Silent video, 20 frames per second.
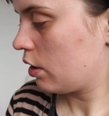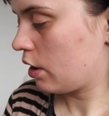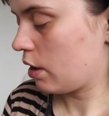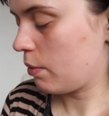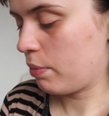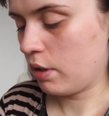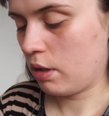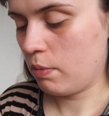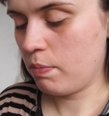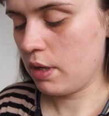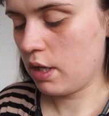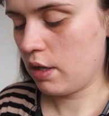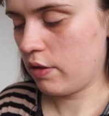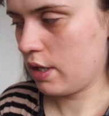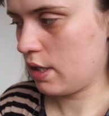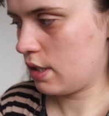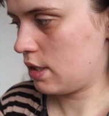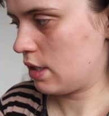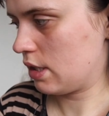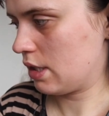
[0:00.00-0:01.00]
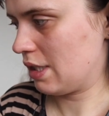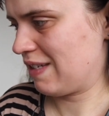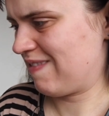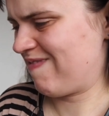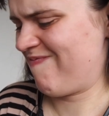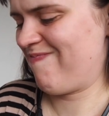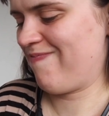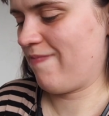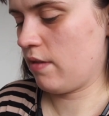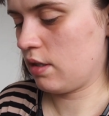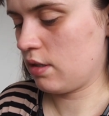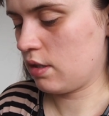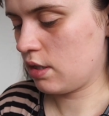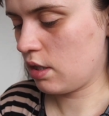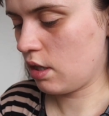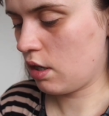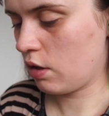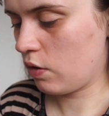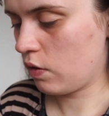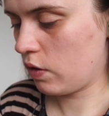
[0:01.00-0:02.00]
Gonna put a bit of this
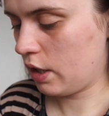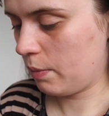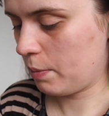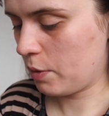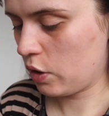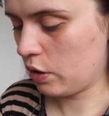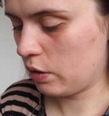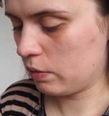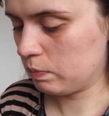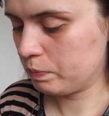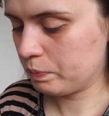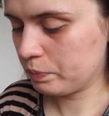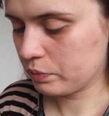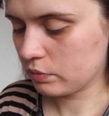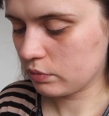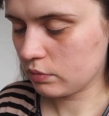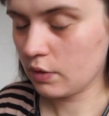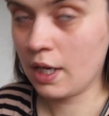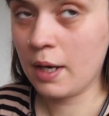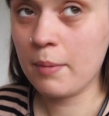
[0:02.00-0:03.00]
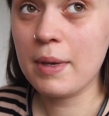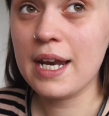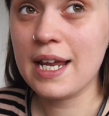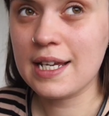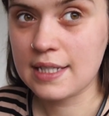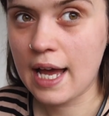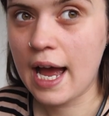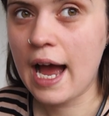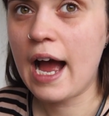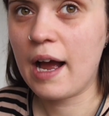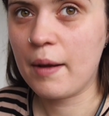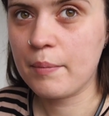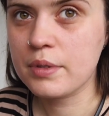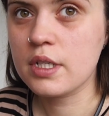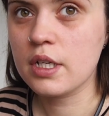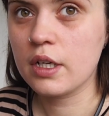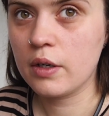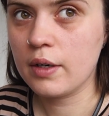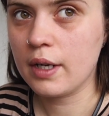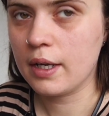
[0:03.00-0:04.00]
sun cream on. I mean, it's
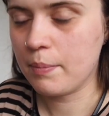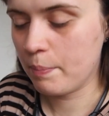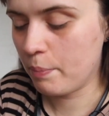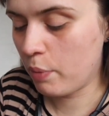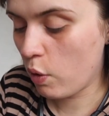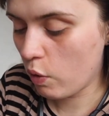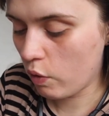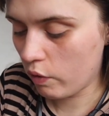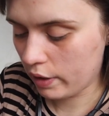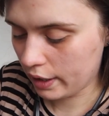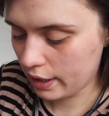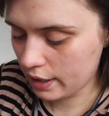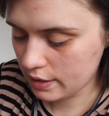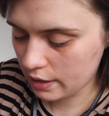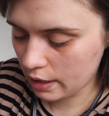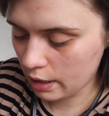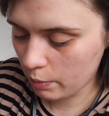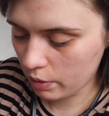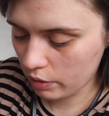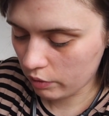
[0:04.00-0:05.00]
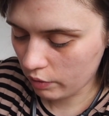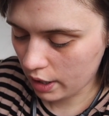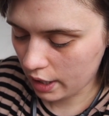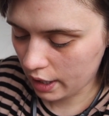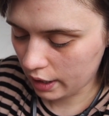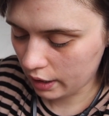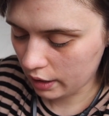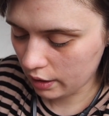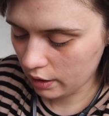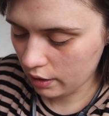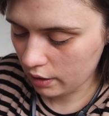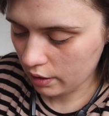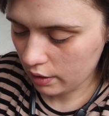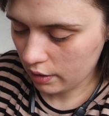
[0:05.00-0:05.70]
absolutely pouring it down with rain.